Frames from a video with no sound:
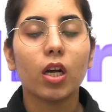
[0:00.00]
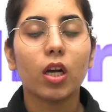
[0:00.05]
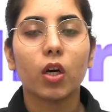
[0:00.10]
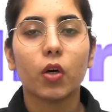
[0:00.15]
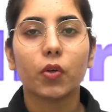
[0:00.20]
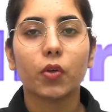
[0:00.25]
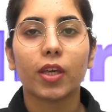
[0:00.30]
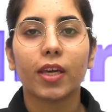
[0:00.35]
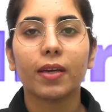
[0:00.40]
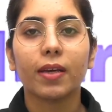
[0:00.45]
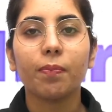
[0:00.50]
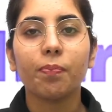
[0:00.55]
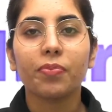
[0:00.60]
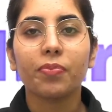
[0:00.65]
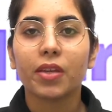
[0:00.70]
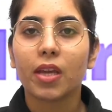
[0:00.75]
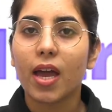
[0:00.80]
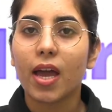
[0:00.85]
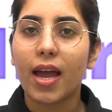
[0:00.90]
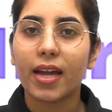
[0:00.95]
okay,
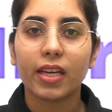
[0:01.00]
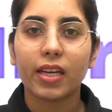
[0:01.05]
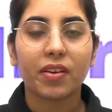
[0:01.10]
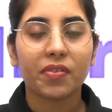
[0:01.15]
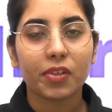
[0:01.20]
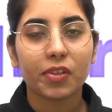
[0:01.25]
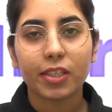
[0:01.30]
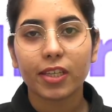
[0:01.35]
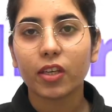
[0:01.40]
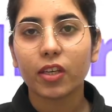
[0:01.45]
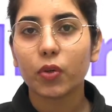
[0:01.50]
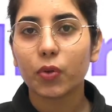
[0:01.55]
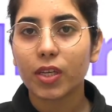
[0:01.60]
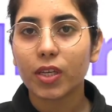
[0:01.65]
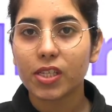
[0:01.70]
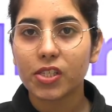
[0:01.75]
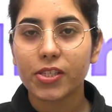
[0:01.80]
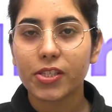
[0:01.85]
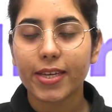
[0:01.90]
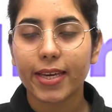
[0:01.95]
and everything you
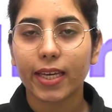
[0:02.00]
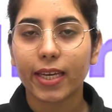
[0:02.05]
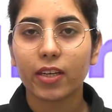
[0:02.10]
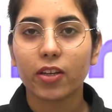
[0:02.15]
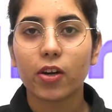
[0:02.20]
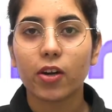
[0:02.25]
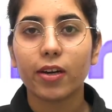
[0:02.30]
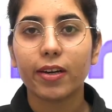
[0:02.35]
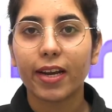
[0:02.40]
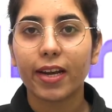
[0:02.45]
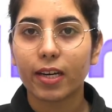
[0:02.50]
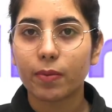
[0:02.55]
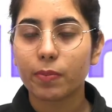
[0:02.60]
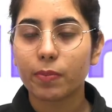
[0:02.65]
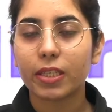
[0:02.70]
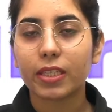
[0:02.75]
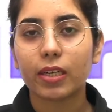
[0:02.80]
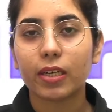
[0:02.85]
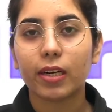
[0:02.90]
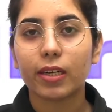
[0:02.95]
can check in your
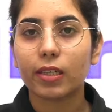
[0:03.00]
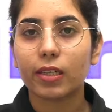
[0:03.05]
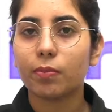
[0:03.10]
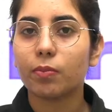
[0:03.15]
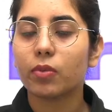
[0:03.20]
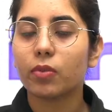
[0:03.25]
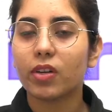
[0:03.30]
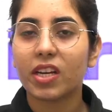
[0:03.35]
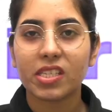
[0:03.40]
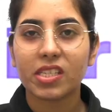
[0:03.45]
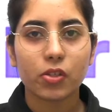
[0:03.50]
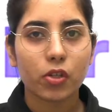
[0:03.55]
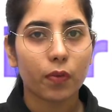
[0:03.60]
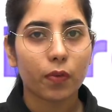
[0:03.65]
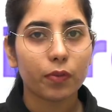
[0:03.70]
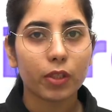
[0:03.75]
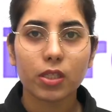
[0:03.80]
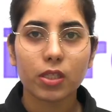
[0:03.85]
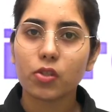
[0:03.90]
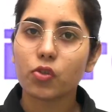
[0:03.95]
admit card, rest of
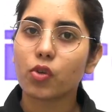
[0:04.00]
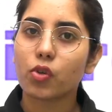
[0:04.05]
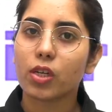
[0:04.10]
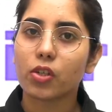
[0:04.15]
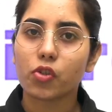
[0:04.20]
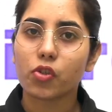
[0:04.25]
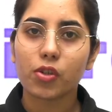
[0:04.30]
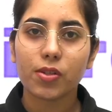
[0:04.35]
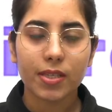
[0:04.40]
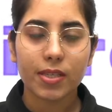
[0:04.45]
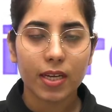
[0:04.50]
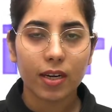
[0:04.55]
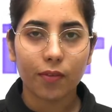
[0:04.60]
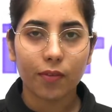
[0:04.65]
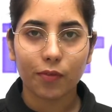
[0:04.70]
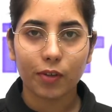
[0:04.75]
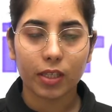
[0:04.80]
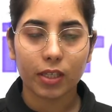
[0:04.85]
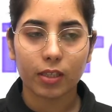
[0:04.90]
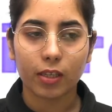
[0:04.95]
the instructions and
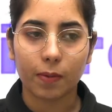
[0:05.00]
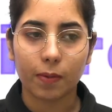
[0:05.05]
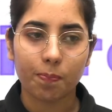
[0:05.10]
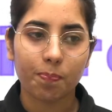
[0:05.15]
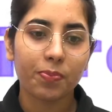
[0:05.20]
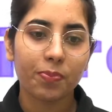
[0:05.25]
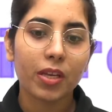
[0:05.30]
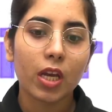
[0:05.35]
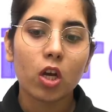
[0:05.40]
everything.